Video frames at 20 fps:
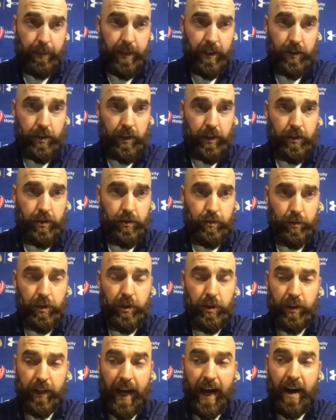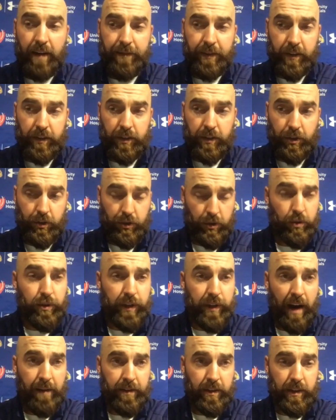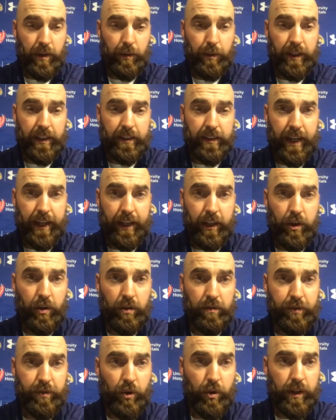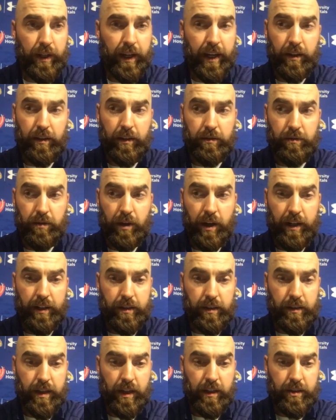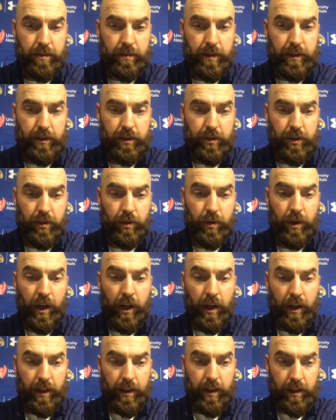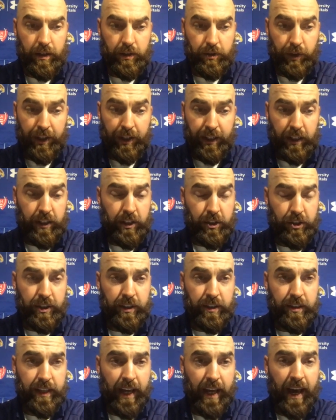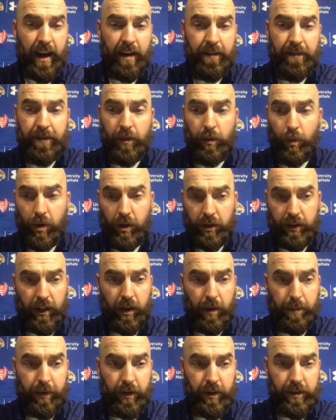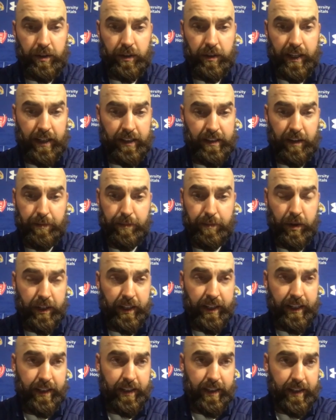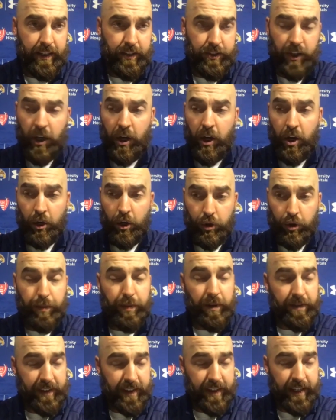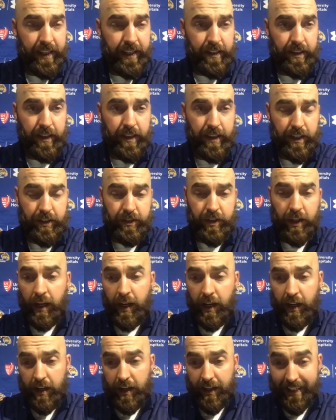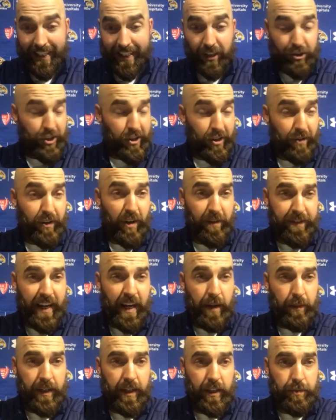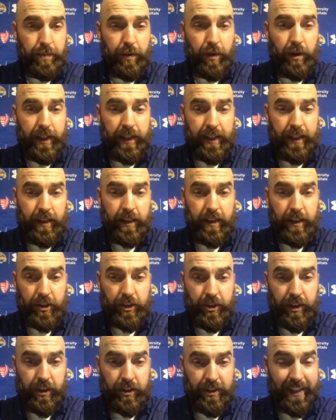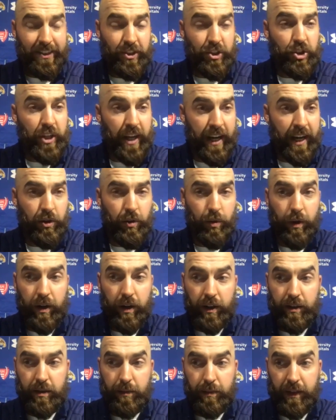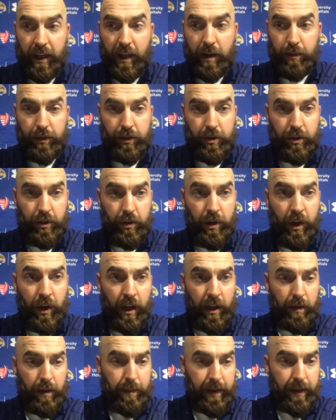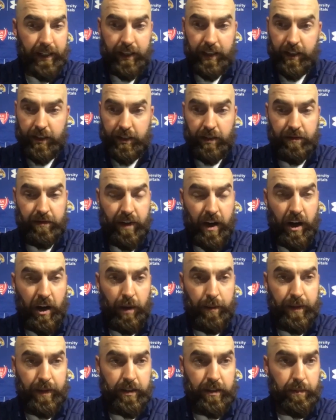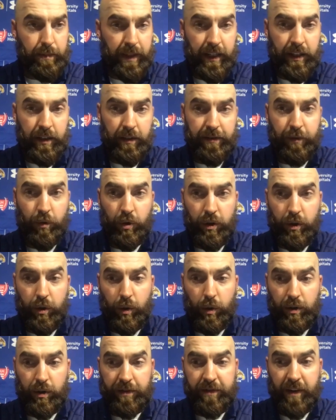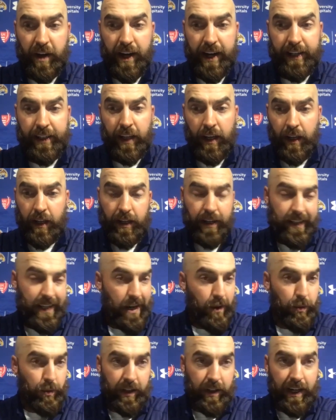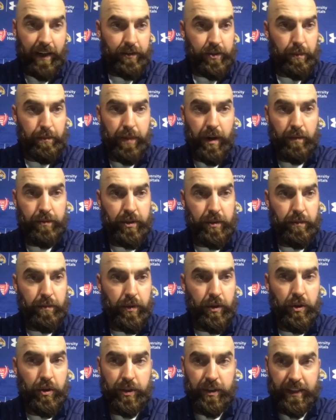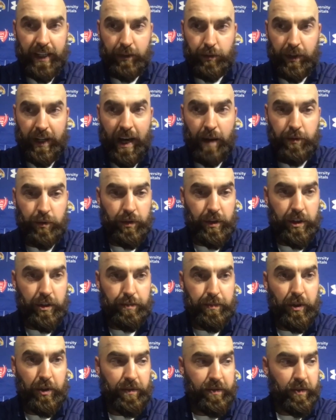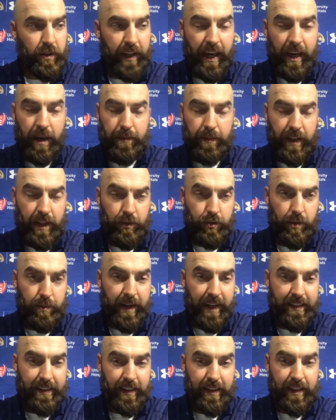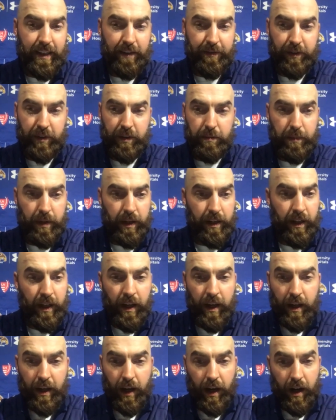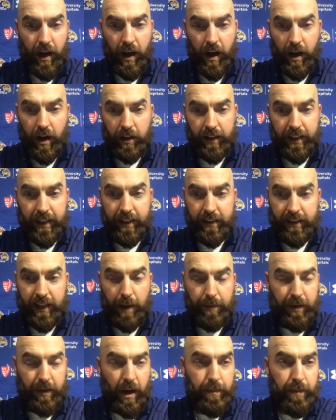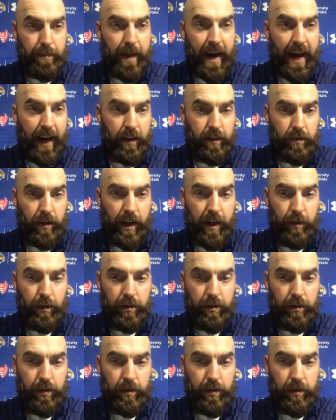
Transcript: I mean, it's real confidence. It's true confidence that we can take going forward, Alan, right? It's a testament to the strength and conditioning staff, the work that kids have put in, this group of kids and this addition of our family has put in this year since January to be able to be in this environment, to be in a four-quarter fight. And yeah, we're going to have some bumps and bruises. That's what happens with this beautiful game. That's what makes it different. But our kids kept coming back, right?